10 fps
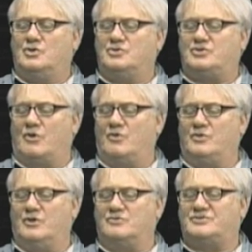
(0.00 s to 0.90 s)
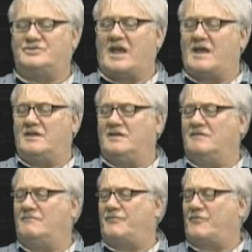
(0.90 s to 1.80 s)
so you're standing
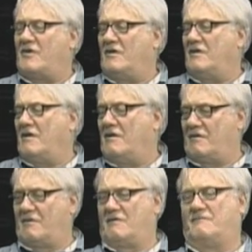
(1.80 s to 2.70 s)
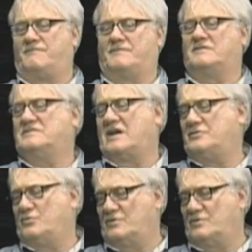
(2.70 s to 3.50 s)
in front of, because I do